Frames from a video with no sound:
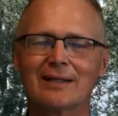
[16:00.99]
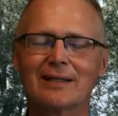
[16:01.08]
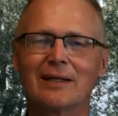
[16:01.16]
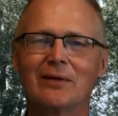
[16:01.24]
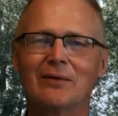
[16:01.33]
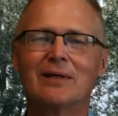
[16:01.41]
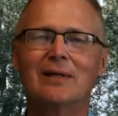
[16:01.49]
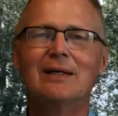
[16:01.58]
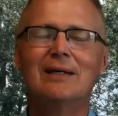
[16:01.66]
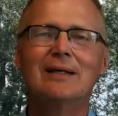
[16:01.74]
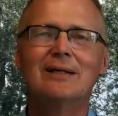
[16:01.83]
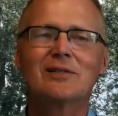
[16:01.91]
down.
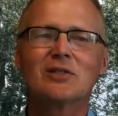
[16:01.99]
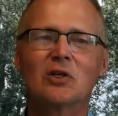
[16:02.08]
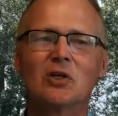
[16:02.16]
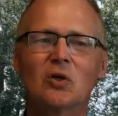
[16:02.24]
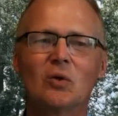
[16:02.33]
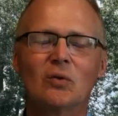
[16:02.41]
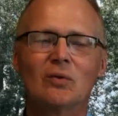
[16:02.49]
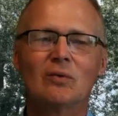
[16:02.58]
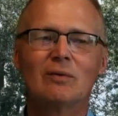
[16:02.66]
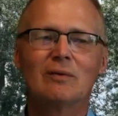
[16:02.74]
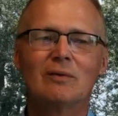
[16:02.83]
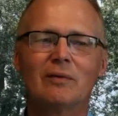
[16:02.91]
So
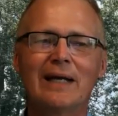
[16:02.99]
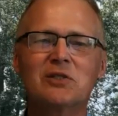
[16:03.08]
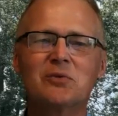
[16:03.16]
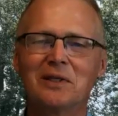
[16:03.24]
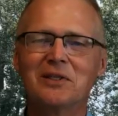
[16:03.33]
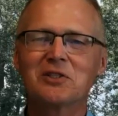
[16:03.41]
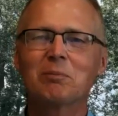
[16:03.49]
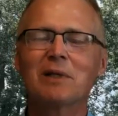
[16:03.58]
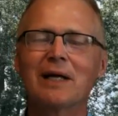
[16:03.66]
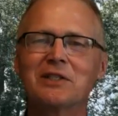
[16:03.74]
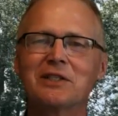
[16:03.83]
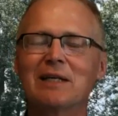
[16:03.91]
that's when
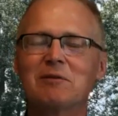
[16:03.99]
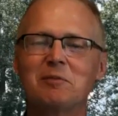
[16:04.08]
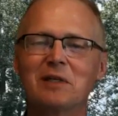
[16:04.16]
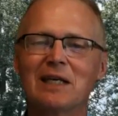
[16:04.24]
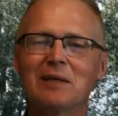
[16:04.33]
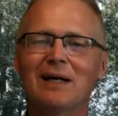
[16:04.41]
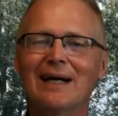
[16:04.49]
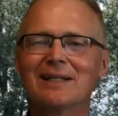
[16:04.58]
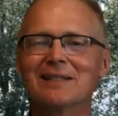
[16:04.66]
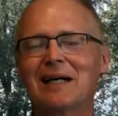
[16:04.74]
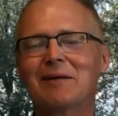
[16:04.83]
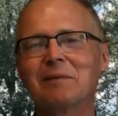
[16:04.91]
supply chains became a hot
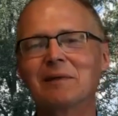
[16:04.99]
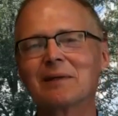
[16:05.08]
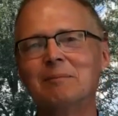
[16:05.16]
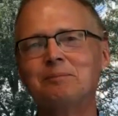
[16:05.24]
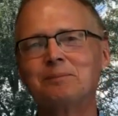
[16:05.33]
topic.